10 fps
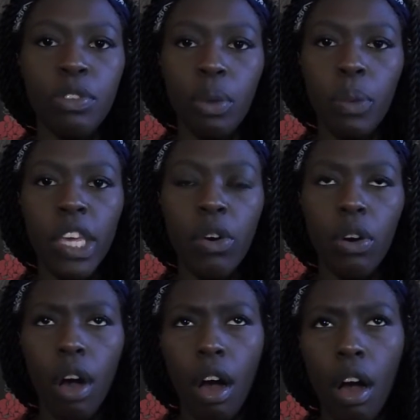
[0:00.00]
So we
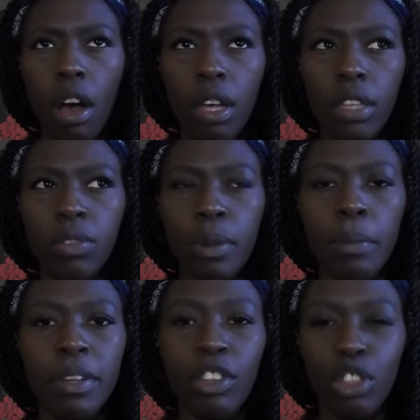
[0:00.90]
got split
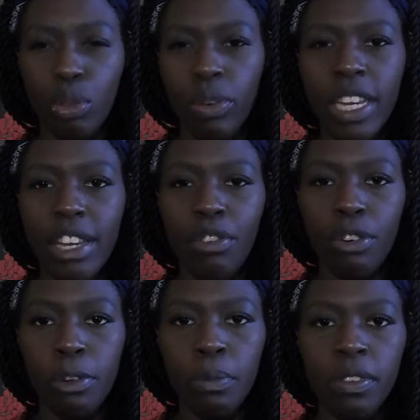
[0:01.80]
up into 3
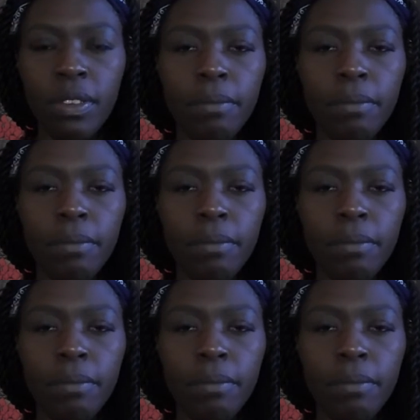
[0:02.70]
groups,